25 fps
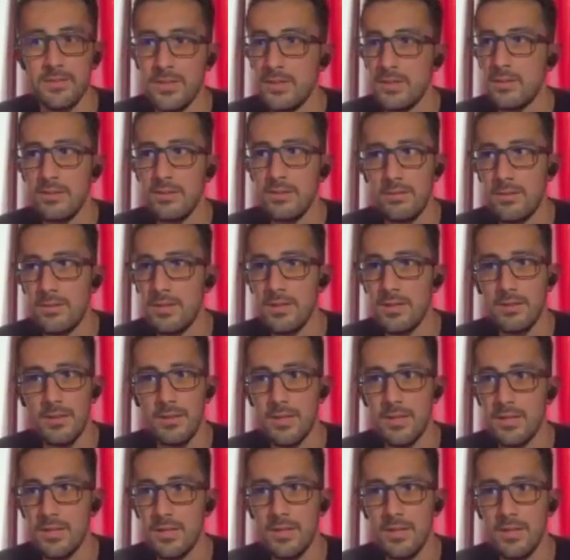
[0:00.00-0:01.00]
And
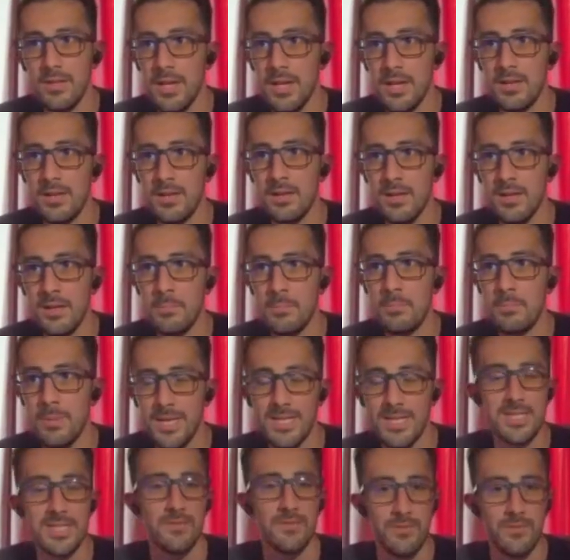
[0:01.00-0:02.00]
it had a
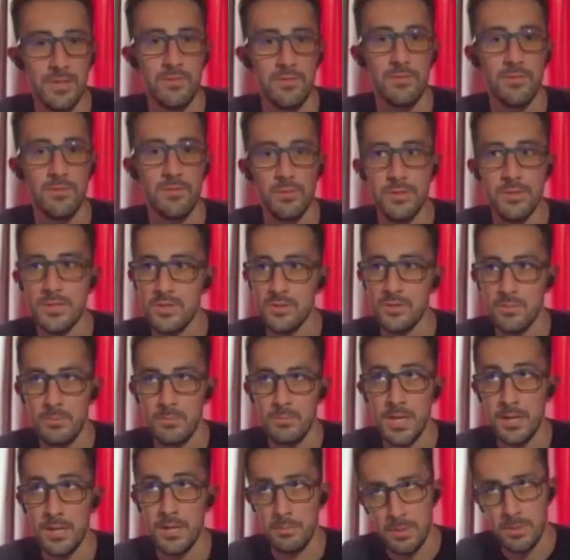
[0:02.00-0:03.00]
massive influence on
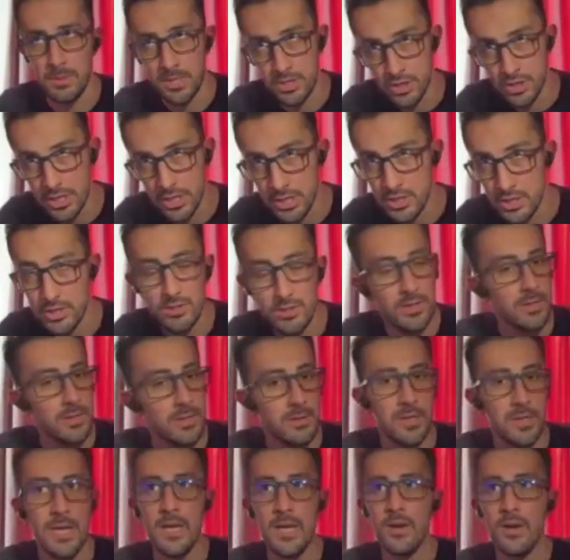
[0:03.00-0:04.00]
my imagination
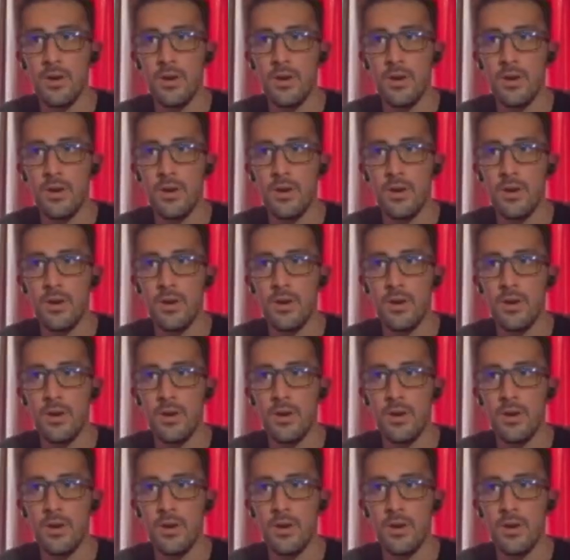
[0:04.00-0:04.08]
and